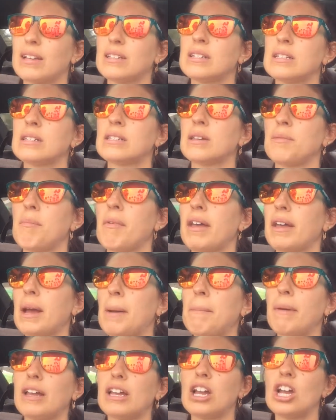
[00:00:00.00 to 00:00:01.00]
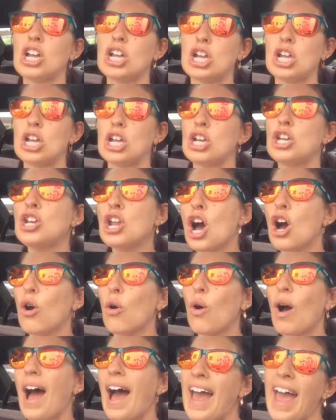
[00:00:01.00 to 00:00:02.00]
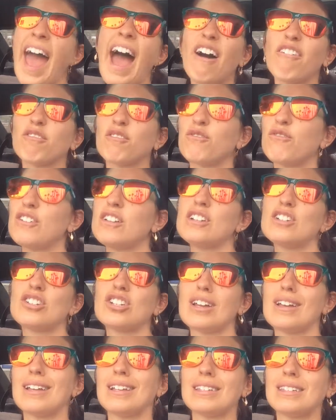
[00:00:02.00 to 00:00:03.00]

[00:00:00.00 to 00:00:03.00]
Because I'm like, no, I have to finish it.